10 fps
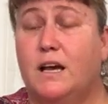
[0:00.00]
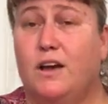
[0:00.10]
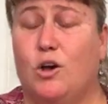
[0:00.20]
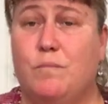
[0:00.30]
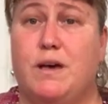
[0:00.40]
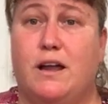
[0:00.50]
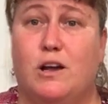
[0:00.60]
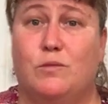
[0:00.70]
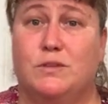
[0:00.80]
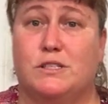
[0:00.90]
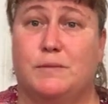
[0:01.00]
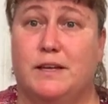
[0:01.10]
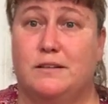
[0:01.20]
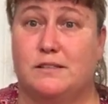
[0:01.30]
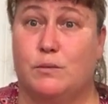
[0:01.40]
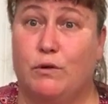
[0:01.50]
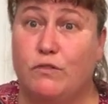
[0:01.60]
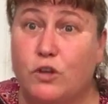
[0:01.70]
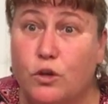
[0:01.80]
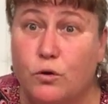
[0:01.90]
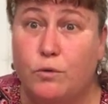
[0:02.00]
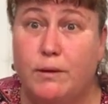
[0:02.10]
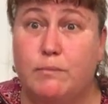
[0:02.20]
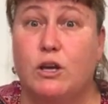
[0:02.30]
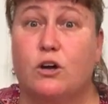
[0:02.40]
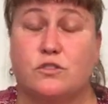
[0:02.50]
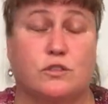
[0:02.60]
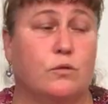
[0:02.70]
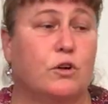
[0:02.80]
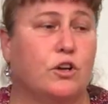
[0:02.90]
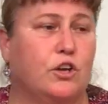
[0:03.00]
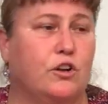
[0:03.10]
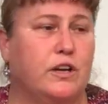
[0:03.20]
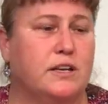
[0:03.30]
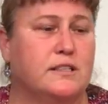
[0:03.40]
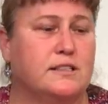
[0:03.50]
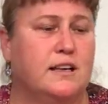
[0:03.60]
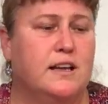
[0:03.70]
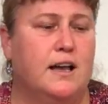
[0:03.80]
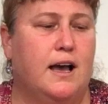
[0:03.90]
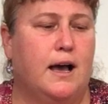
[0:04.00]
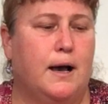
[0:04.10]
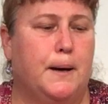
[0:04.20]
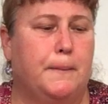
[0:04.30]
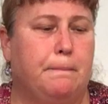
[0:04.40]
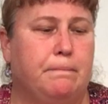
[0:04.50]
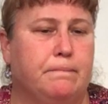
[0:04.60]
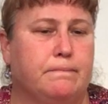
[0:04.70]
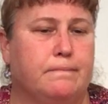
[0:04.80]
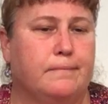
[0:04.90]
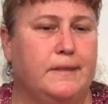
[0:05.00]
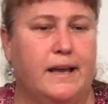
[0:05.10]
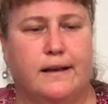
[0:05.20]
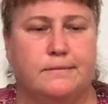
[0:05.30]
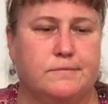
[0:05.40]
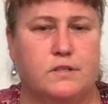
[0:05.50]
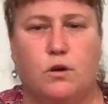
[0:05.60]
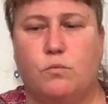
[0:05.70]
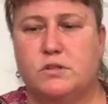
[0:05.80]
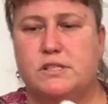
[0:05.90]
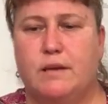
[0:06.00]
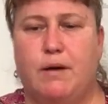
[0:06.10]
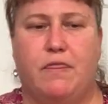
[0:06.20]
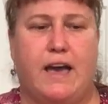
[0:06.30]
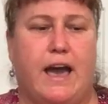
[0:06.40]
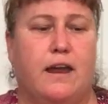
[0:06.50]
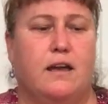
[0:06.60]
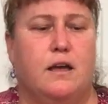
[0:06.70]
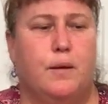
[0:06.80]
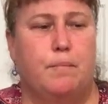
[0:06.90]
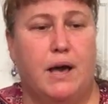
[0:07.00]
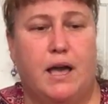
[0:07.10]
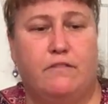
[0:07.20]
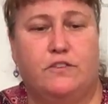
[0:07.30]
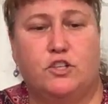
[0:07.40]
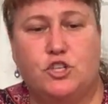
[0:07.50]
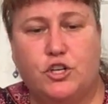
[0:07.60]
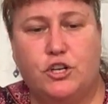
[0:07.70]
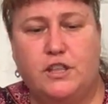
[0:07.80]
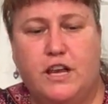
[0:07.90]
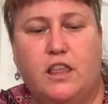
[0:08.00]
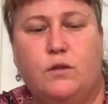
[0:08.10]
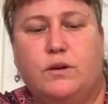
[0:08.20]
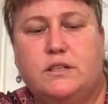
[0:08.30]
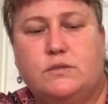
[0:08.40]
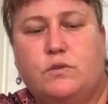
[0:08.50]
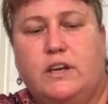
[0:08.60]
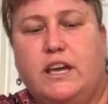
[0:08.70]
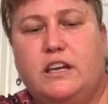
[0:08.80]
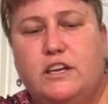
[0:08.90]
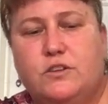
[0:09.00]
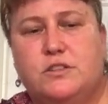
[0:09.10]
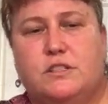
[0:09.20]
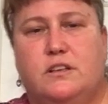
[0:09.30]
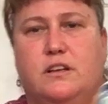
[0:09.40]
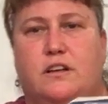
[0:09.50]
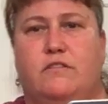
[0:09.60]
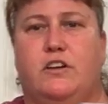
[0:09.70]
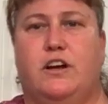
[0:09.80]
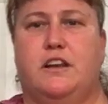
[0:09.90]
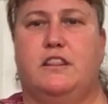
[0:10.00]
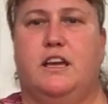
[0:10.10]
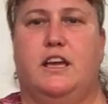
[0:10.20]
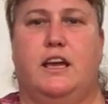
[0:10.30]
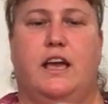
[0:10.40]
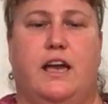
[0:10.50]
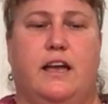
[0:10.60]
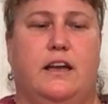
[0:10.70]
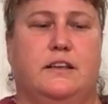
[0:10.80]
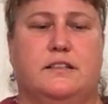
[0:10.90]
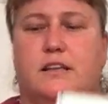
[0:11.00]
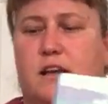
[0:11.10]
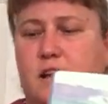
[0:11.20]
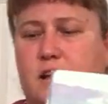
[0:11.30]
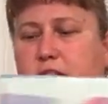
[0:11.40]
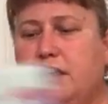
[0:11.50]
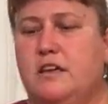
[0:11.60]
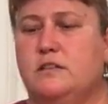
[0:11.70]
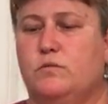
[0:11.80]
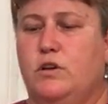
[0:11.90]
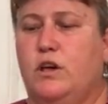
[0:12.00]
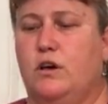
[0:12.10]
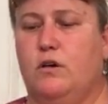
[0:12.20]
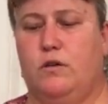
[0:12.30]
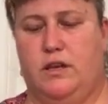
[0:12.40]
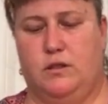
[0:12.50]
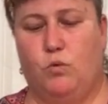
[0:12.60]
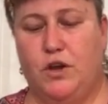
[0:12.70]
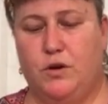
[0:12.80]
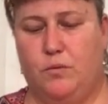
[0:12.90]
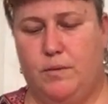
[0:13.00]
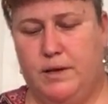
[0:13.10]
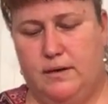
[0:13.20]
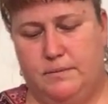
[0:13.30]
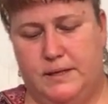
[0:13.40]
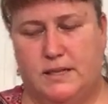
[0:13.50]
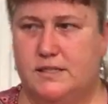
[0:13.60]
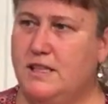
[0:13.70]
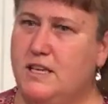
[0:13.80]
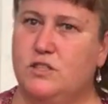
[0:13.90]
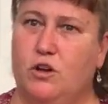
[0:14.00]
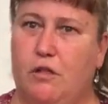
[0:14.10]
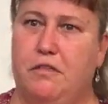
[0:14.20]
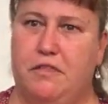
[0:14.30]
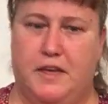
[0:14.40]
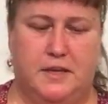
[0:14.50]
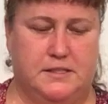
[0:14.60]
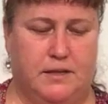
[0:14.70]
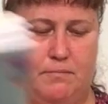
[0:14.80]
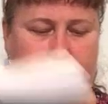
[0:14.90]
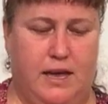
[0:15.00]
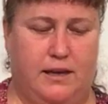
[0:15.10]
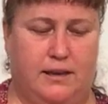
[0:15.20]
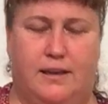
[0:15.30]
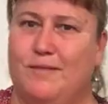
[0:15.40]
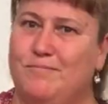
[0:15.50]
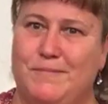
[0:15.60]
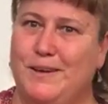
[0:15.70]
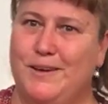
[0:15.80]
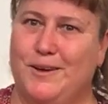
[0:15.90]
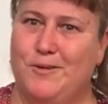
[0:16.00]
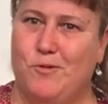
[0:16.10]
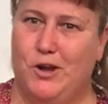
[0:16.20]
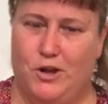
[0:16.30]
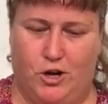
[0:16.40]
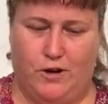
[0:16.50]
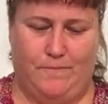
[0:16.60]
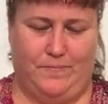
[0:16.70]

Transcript: I hope that helped explain it to some of you who maybe also were curious. Um, yeah, so we'll see about that. But for sure, the other ones will get used in, in a varied thing. And these will go in the Wonder Woman because these are all the things that make me wonder.